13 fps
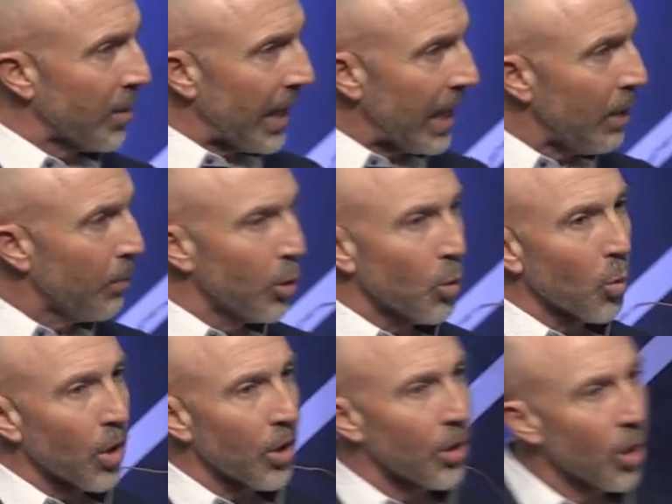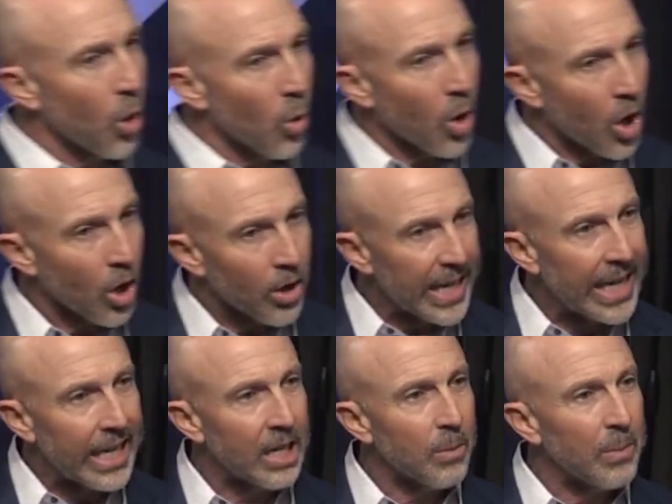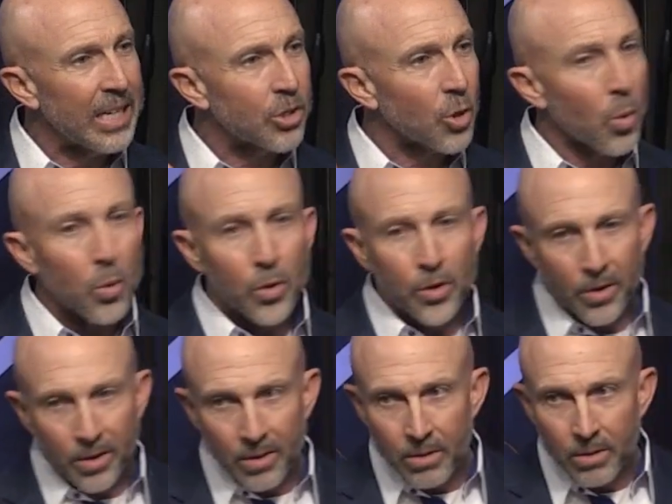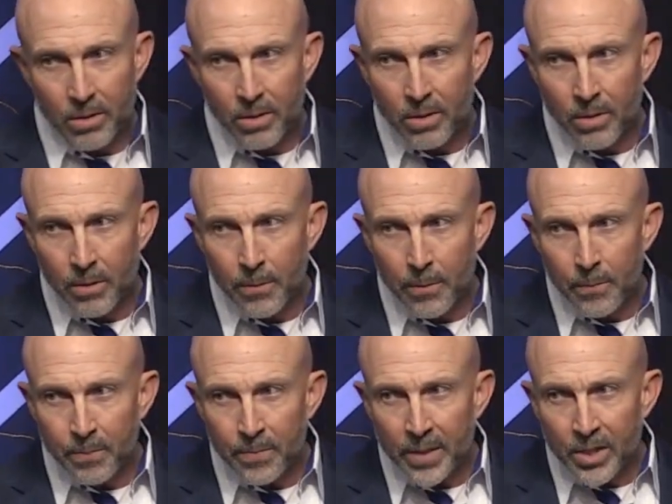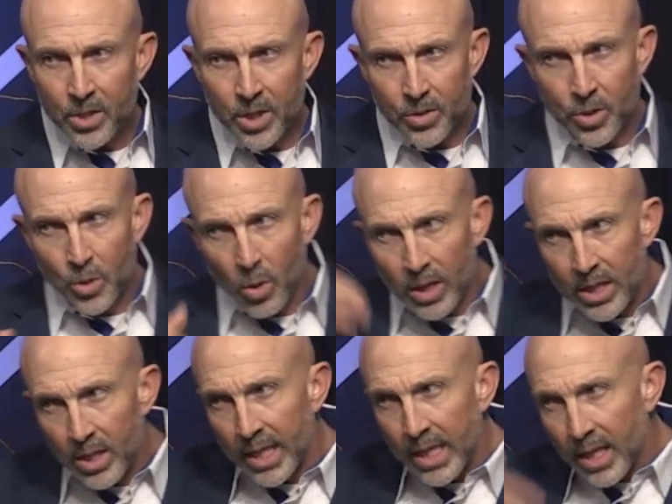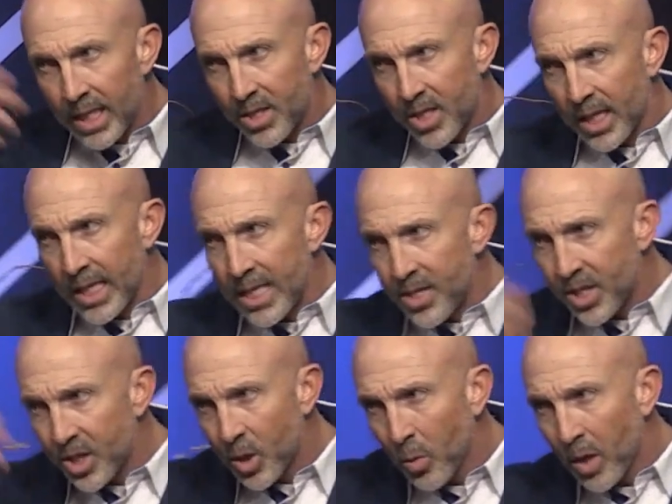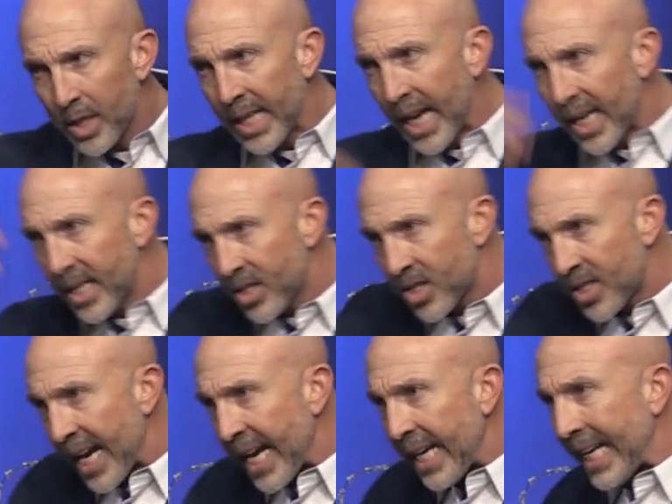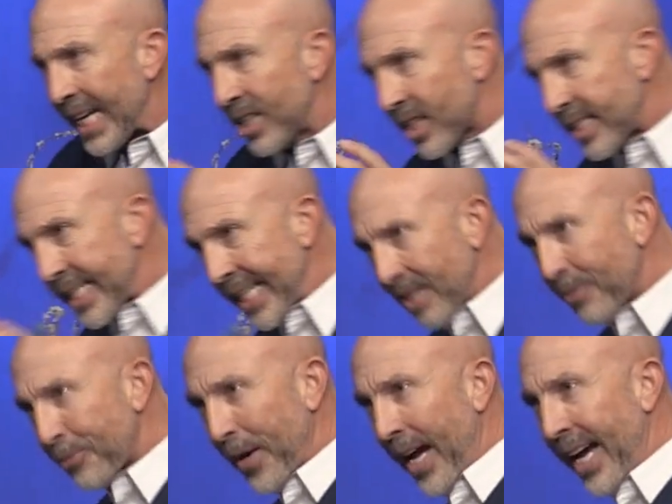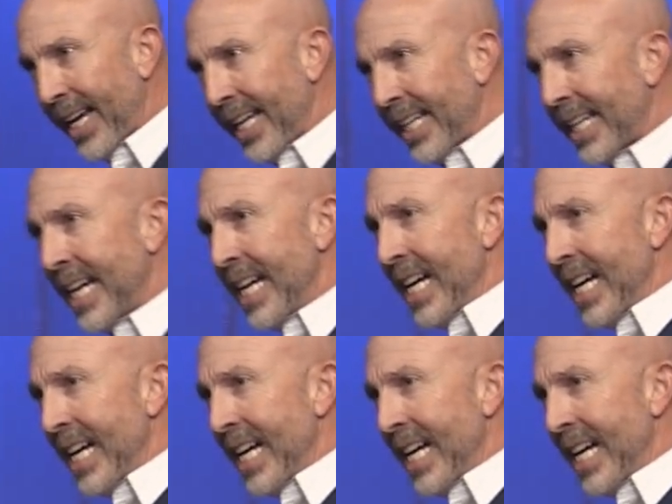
a Hebrew word, O R E, and it means order. So, so let, let, let's listen to what God is saying. He's identifying